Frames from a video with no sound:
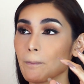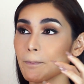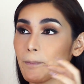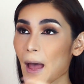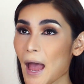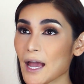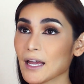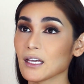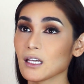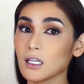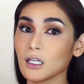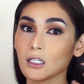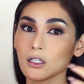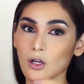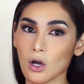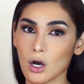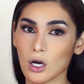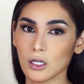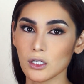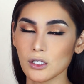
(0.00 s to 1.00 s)
packing it
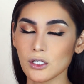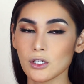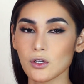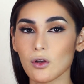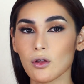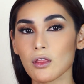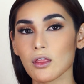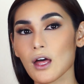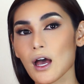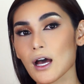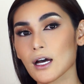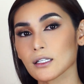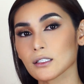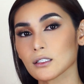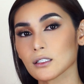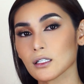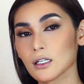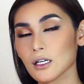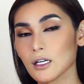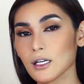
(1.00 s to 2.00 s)
on so that
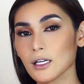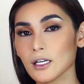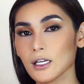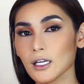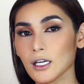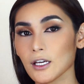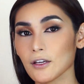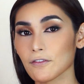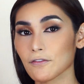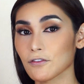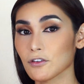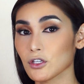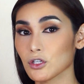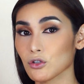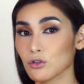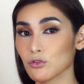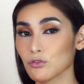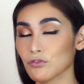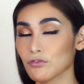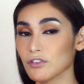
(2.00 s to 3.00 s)
if
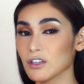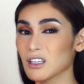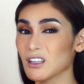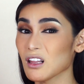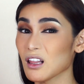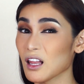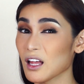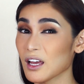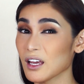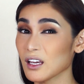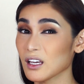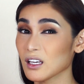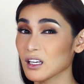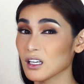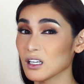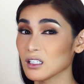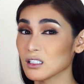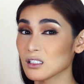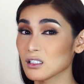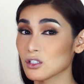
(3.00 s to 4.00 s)
you feel like
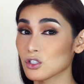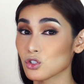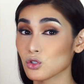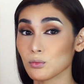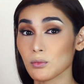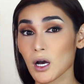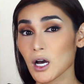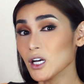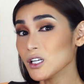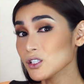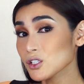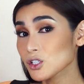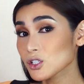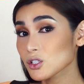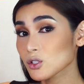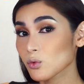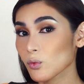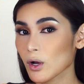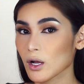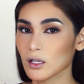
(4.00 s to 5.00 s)
it's too
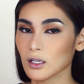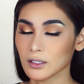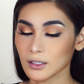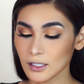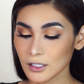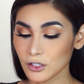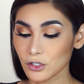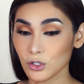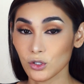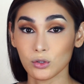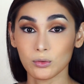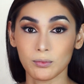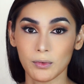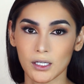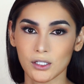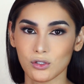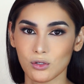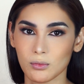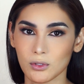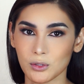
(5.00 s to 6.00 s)
much, well, at least you don't
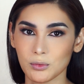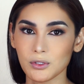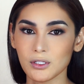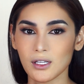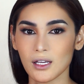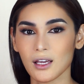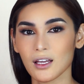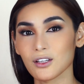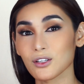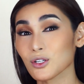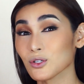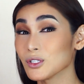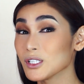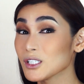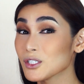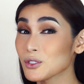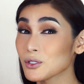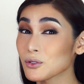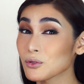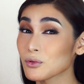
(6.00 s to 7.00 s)
make so much mistake and you don't
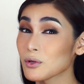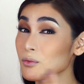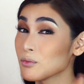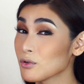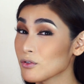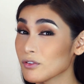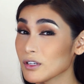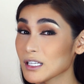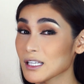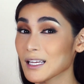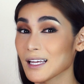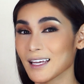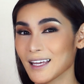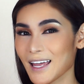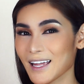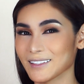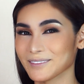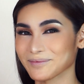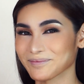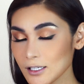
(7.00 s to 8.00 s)
need to remove it
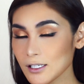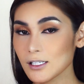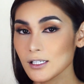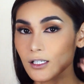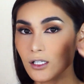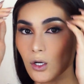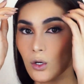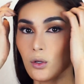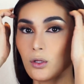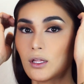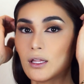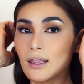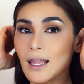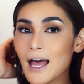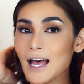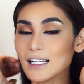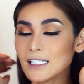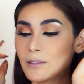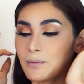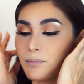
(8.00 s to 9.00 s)
again. So the
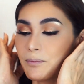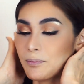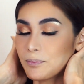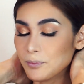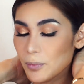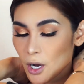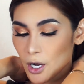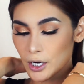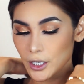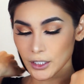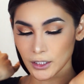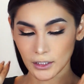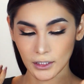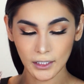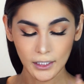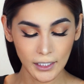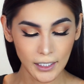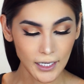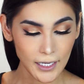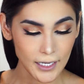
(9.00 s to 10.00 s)
last part
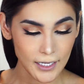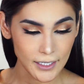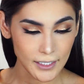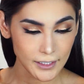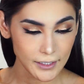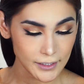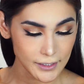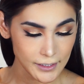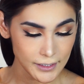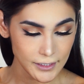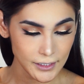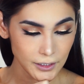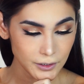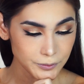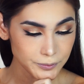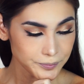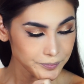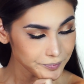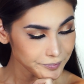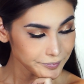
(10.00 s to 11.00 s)
is
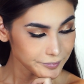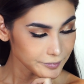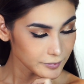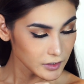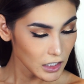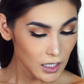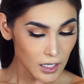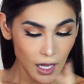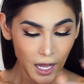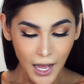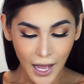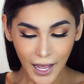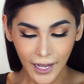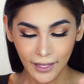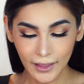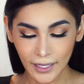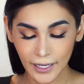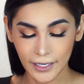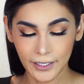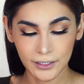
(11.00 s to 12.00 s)

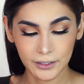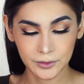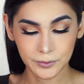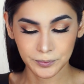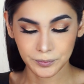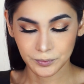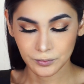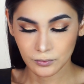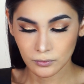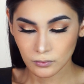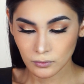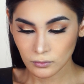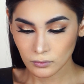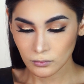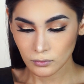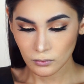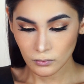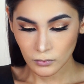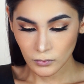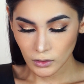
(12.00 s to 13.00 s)
highlight.
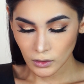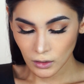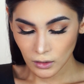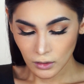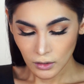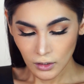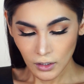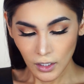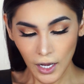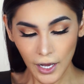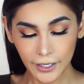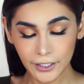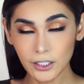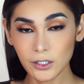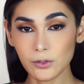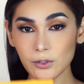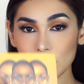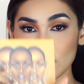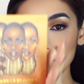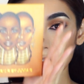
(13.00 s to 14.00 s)
I
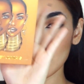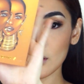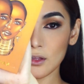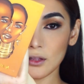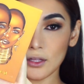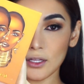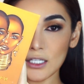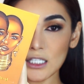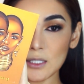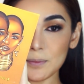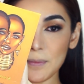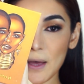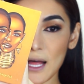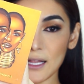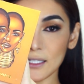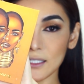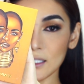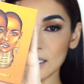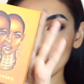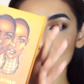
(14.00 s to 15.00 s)
use this
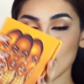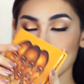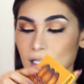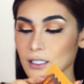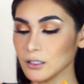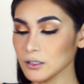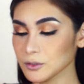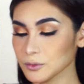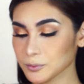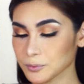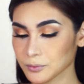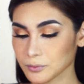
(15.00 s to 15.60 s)
palette again